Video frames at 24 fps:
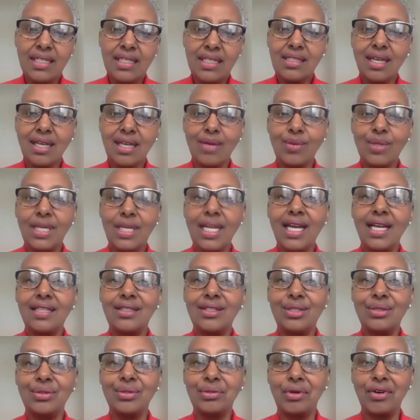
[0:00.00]
So I would like
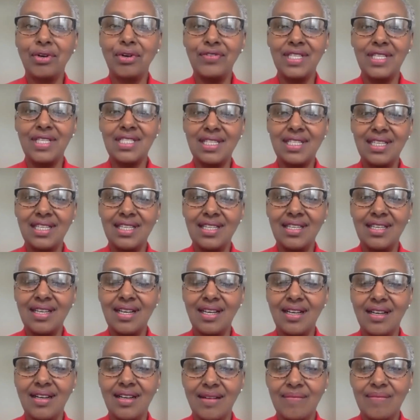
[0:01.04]
to, obviously,
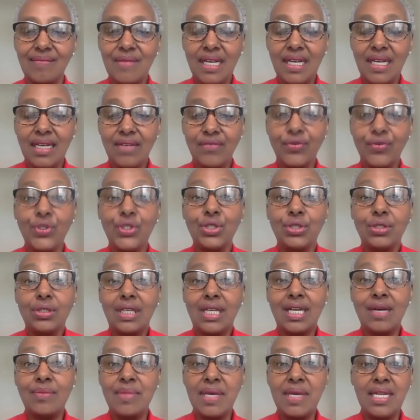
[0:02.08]
for you to
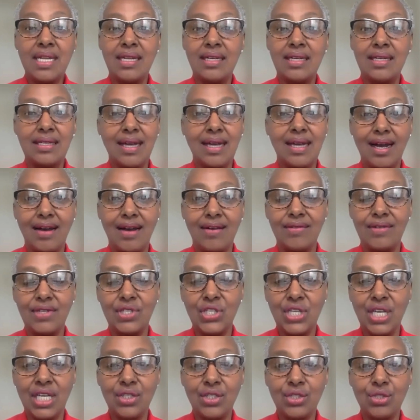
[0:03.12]
come in and have a
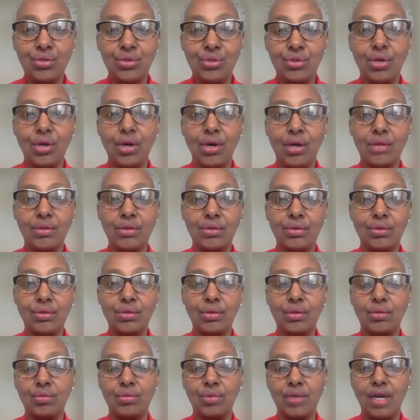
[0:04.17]
chance to talk
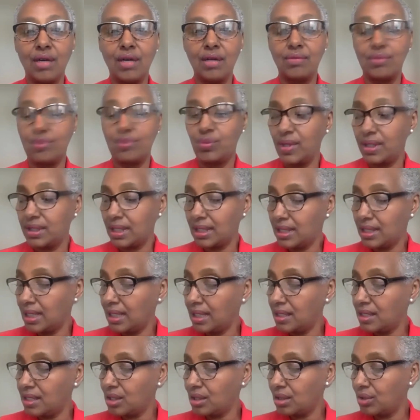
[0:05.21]
to, I
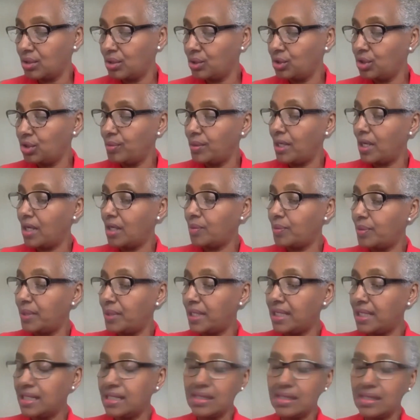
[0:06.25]
think it's going to be our
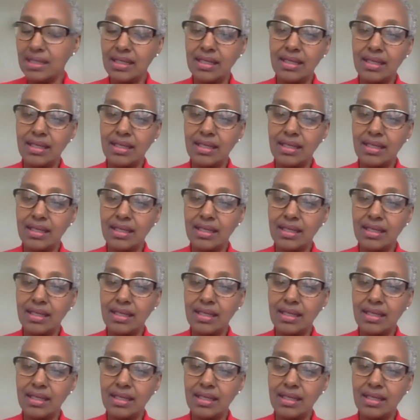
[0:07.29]
biggest